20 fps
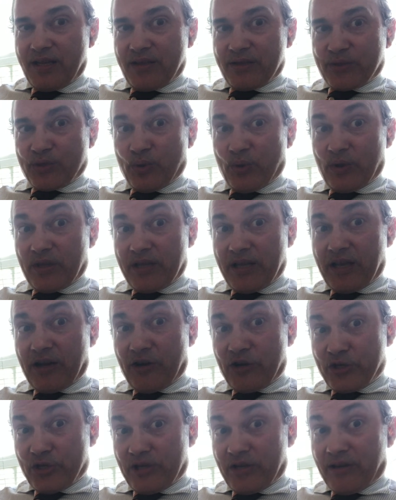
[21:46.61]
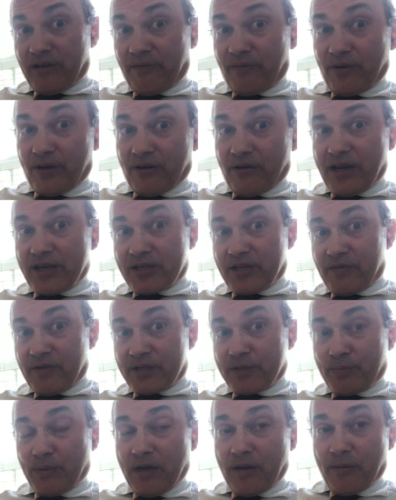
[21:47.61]
So in the energy and configuration of
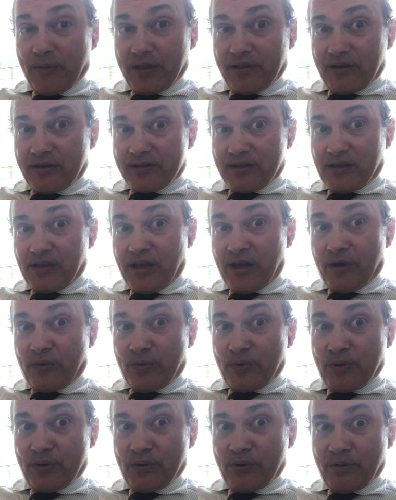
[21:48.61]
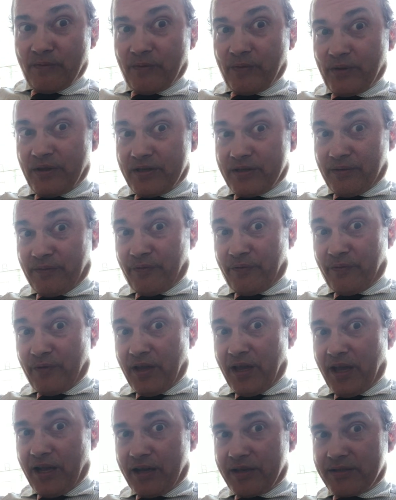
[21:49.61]
experiment, there's a lot of room for these
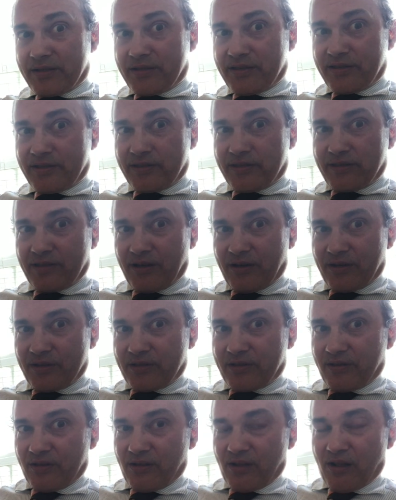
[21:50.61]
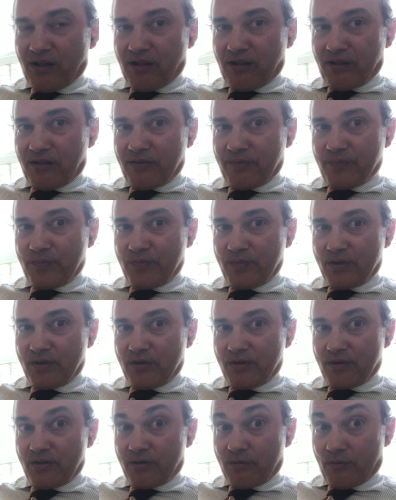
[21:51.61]
effects. They're still all
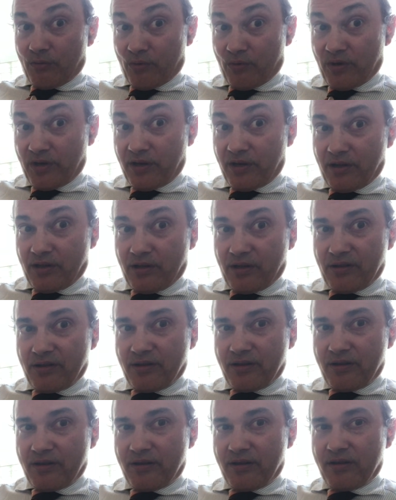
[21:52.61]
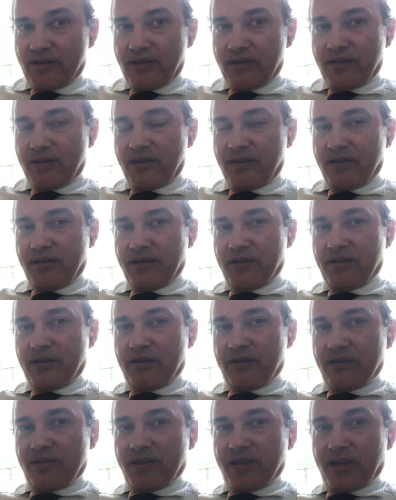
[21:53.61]
real,
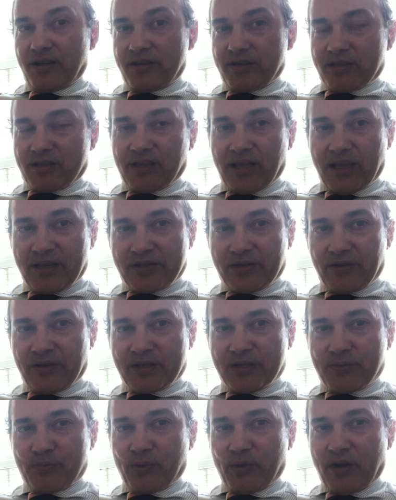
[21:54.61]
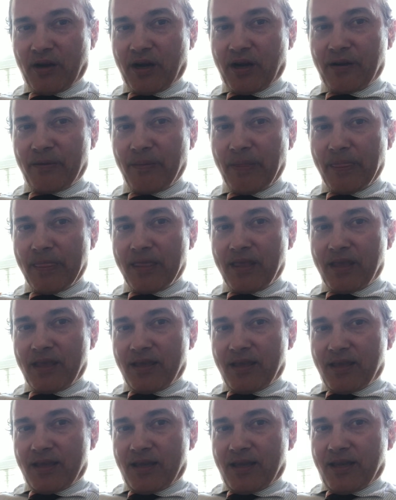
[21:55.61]
that are just lesser explored.
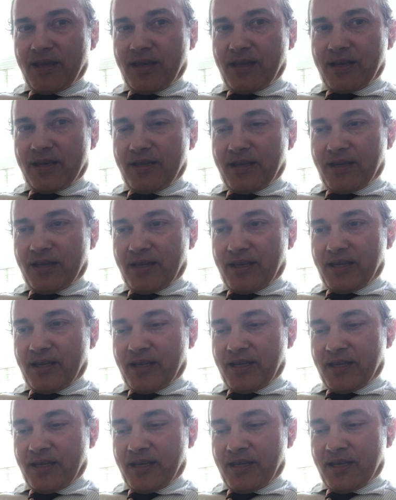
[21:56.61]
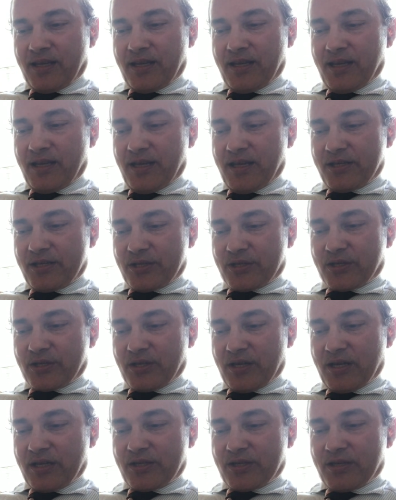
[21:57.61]
And
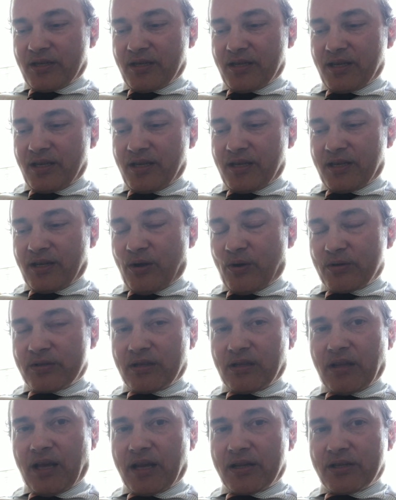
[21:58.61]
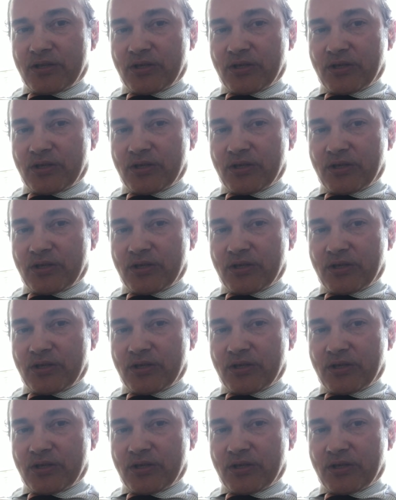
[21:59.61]
it goes a lot to